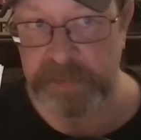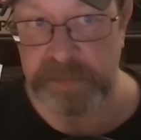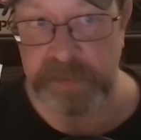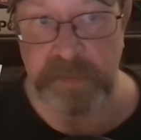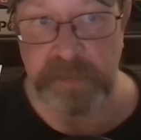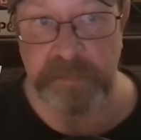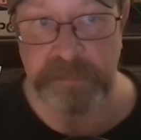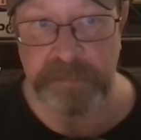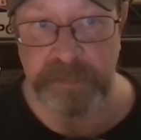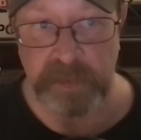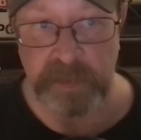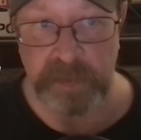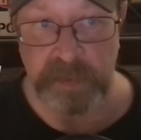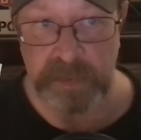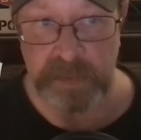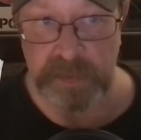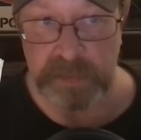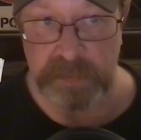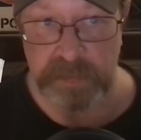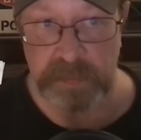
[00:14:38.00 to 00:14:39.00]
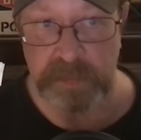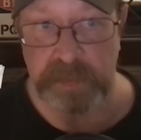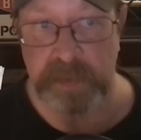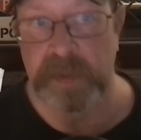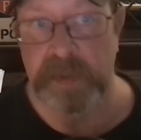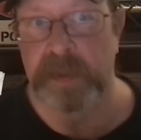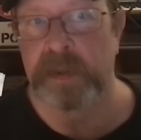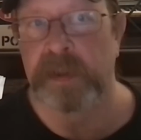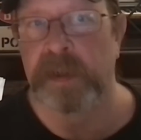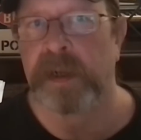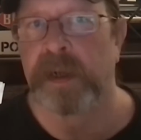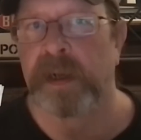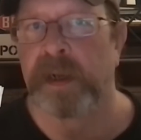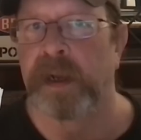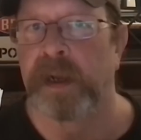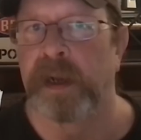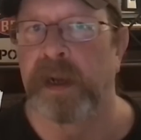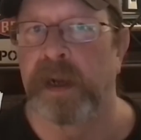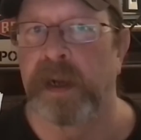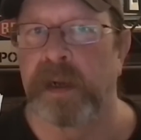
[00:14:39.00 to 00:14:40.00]
years for you.
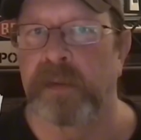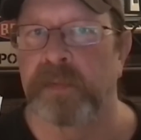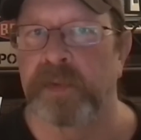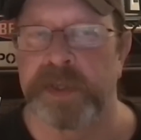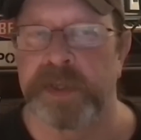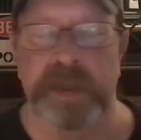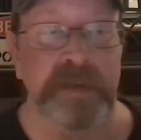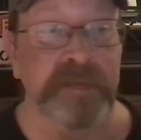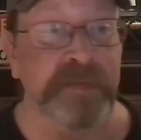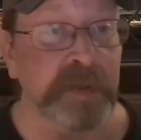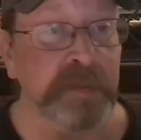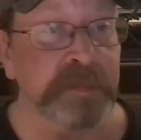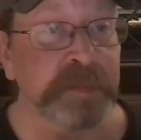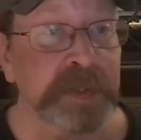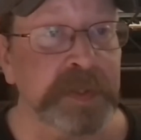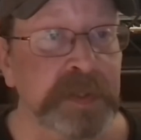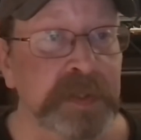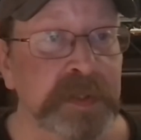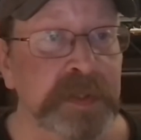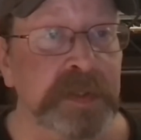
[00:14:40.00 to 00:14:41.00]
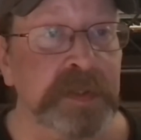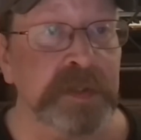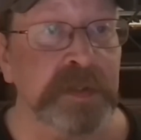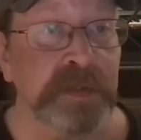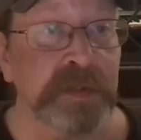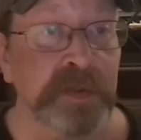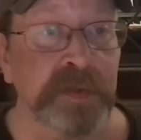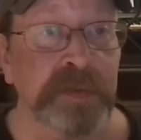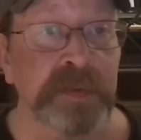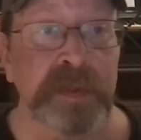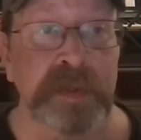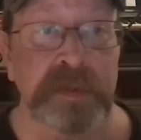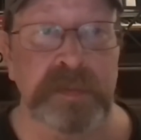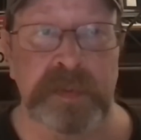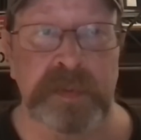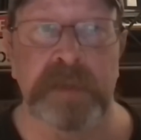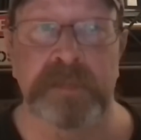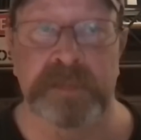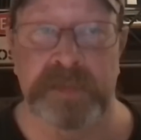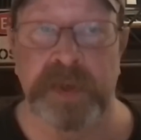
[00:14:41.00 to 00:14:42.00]
What you give up is you're
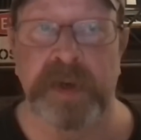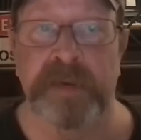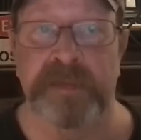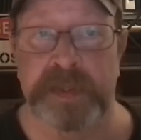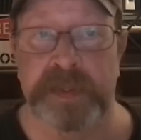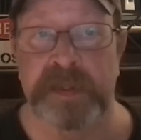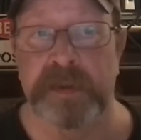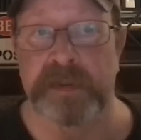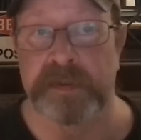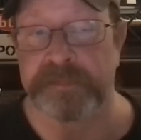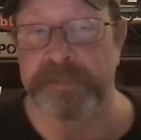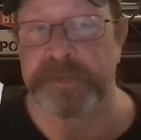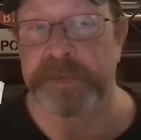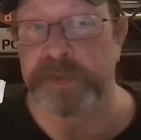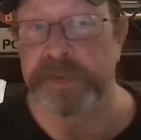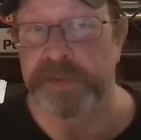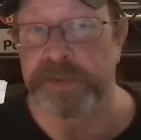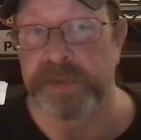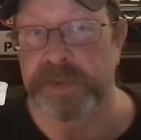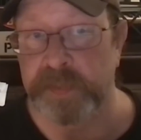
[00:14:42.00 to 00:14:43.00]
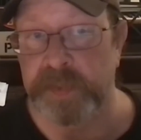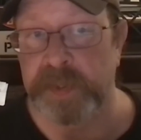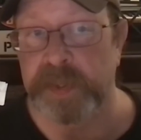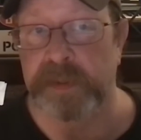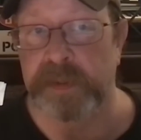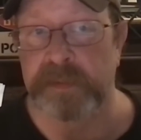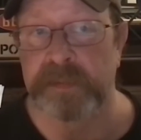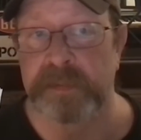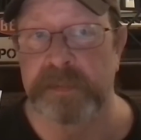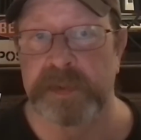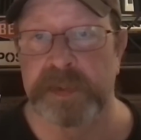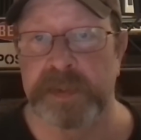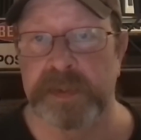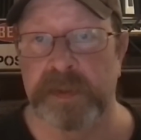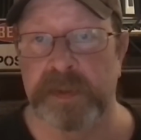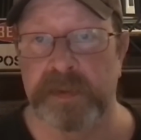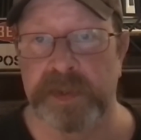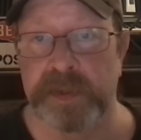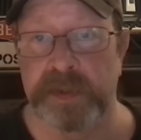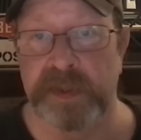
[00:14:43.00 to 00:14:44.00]
traveling into the future as well.
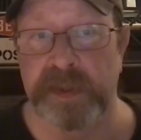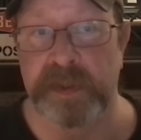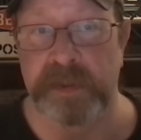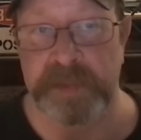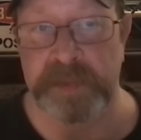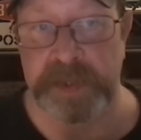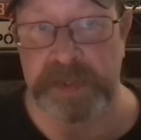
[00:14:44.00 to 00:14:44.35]
So you're going to